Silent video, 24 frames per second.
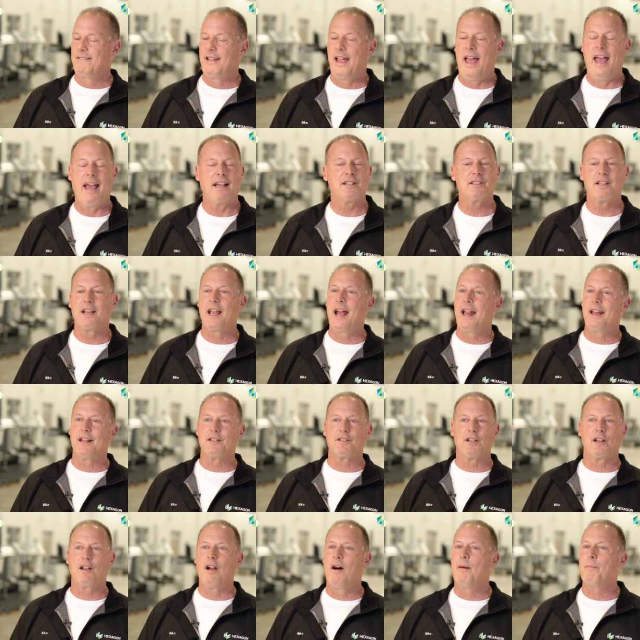Hexagon
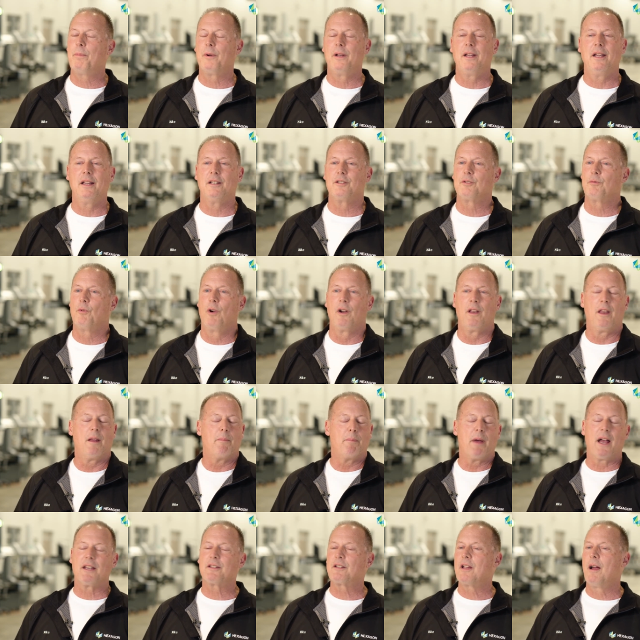as a company is one of the
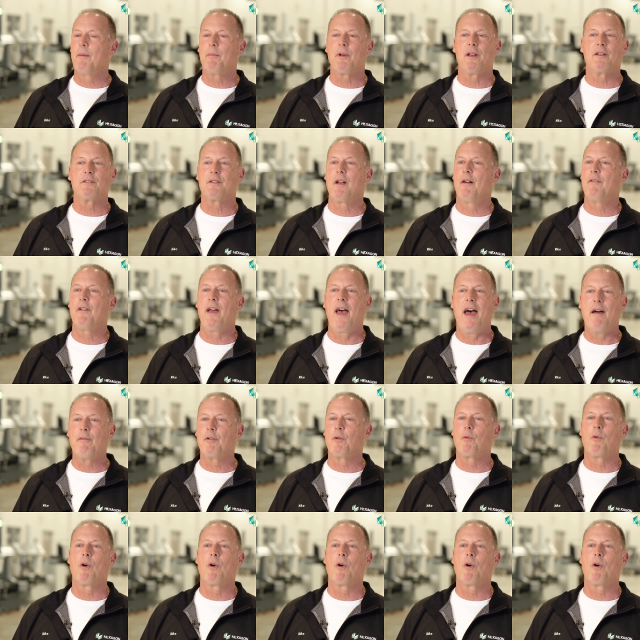best companies I've ever